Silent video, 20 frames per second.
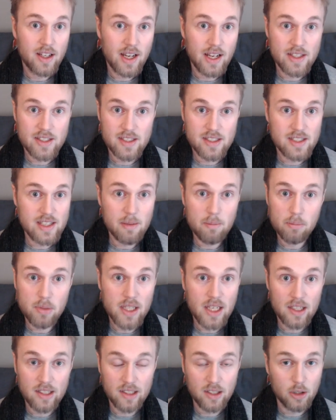It's
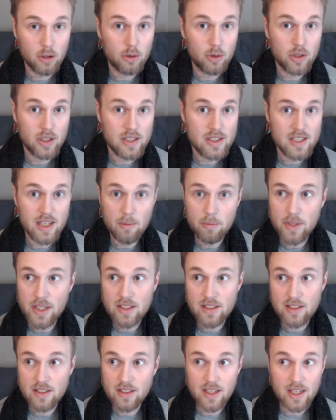simply alone. It's
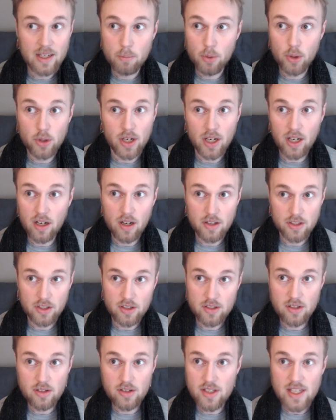something they put on
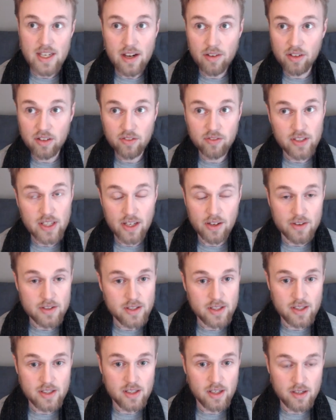just to see how it
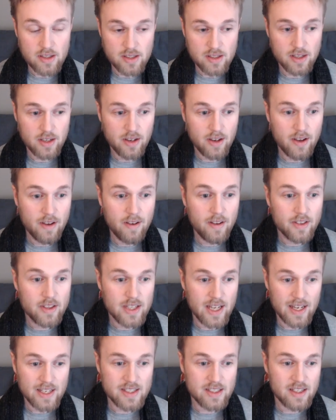feels. It's just
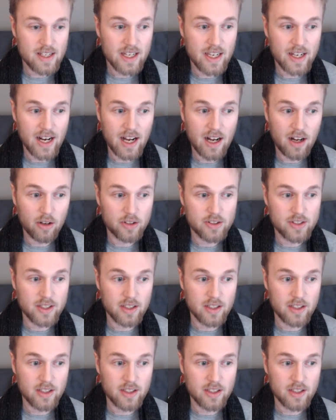testing it out.